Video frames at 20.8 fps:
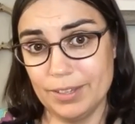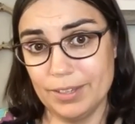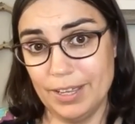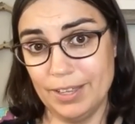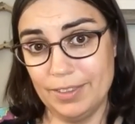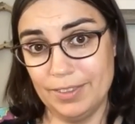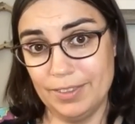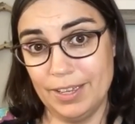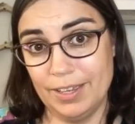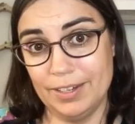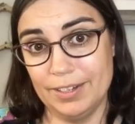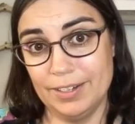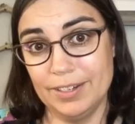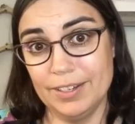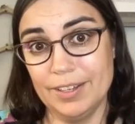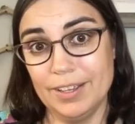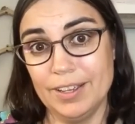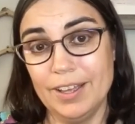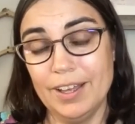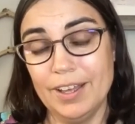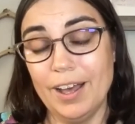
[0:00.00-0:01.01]
and then
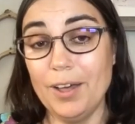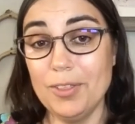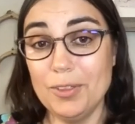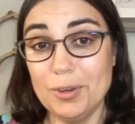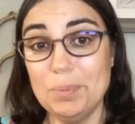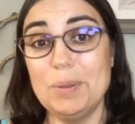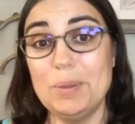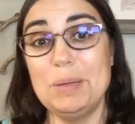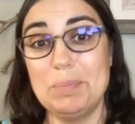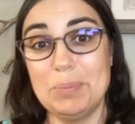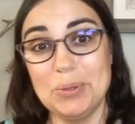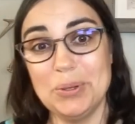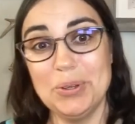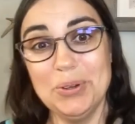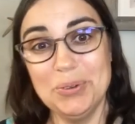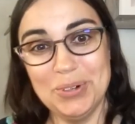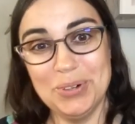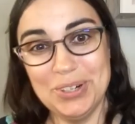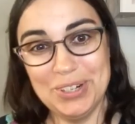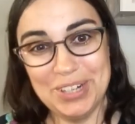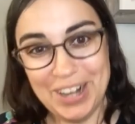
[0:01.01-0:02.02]
other people
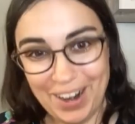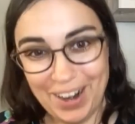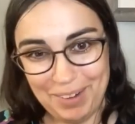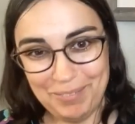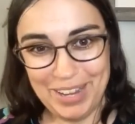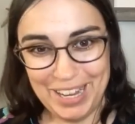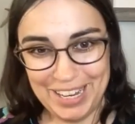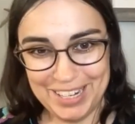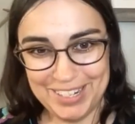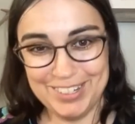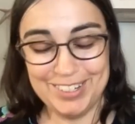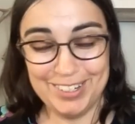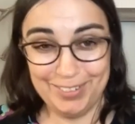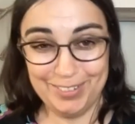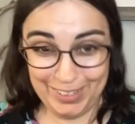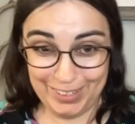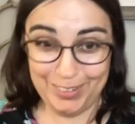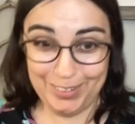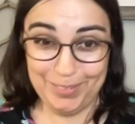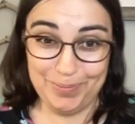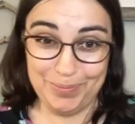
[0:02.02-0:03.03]
were not
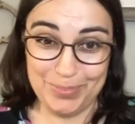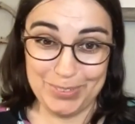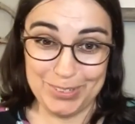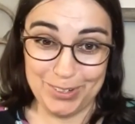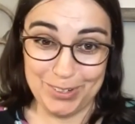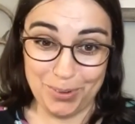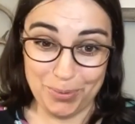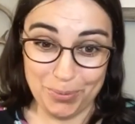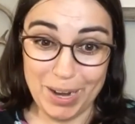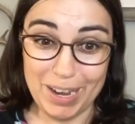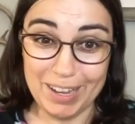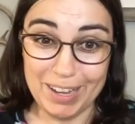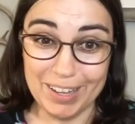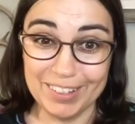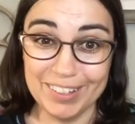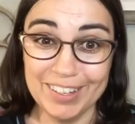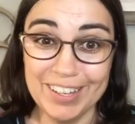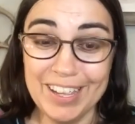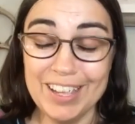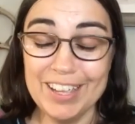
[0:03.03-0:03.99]
managing them so well.